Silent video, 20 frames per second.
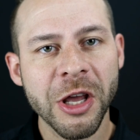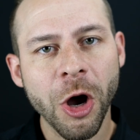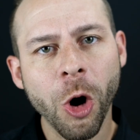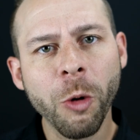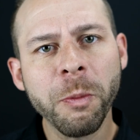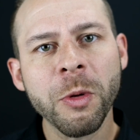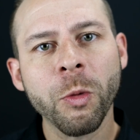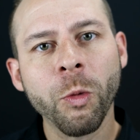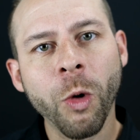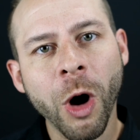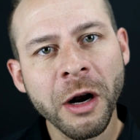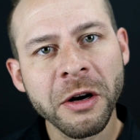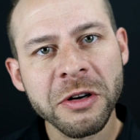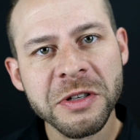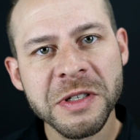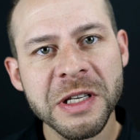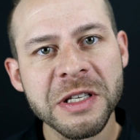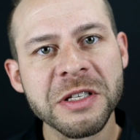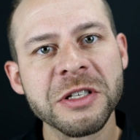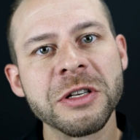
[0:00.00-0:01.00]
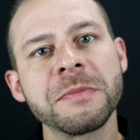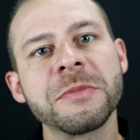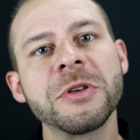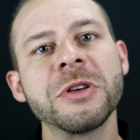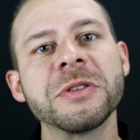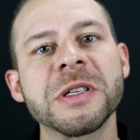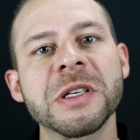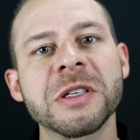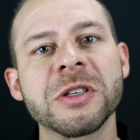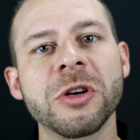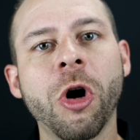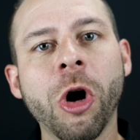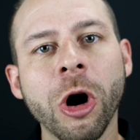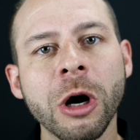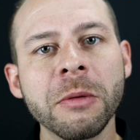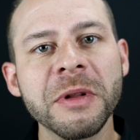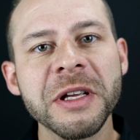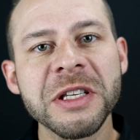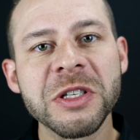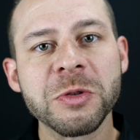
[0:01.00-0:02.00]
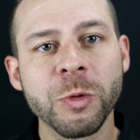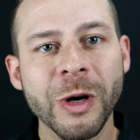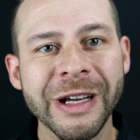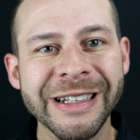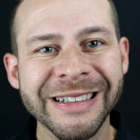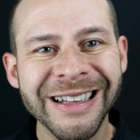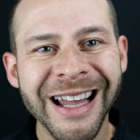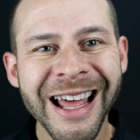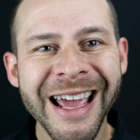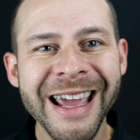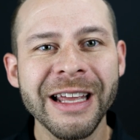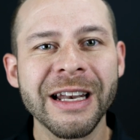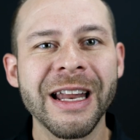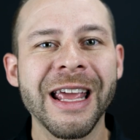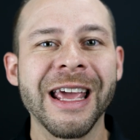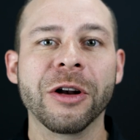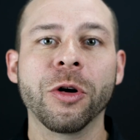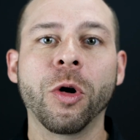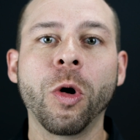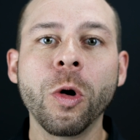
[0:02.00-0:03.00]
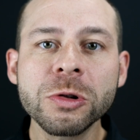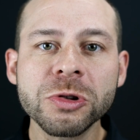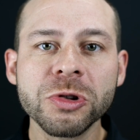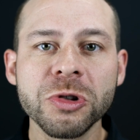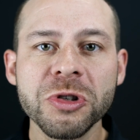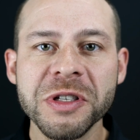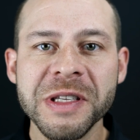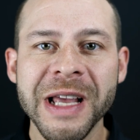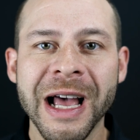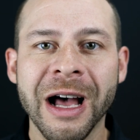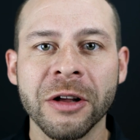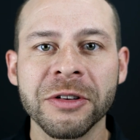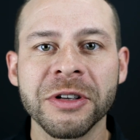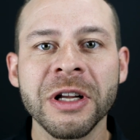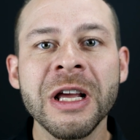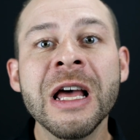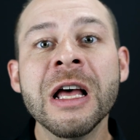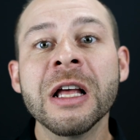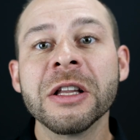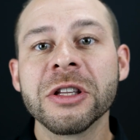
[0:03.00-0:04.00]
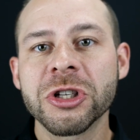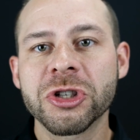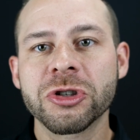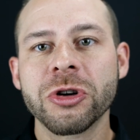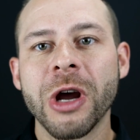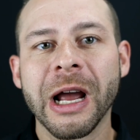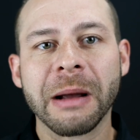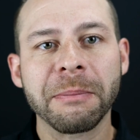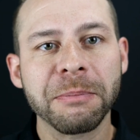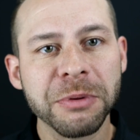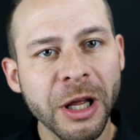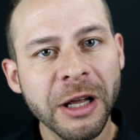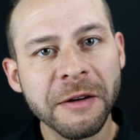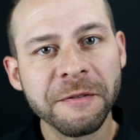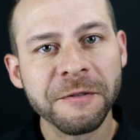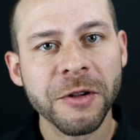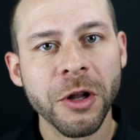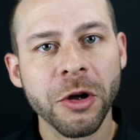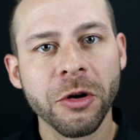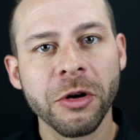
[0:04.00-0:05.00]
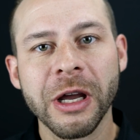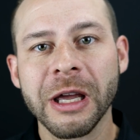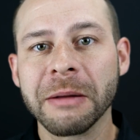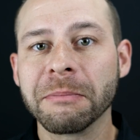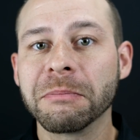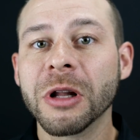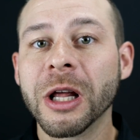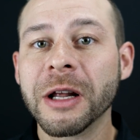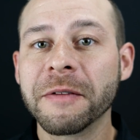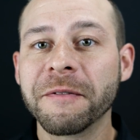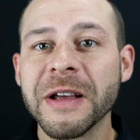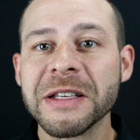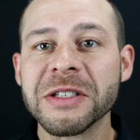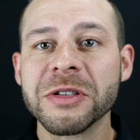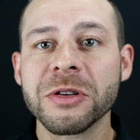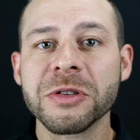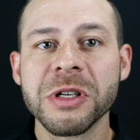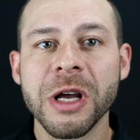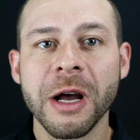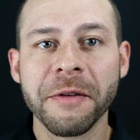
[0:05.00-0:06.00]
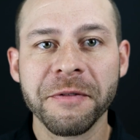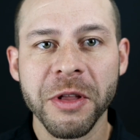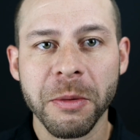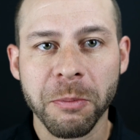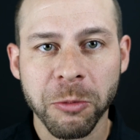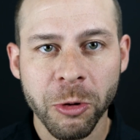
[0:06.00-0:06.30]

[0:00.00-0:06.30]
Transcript: The Openwater water system uses harmless red light and ultrasound to track blood flow in blood vessels of the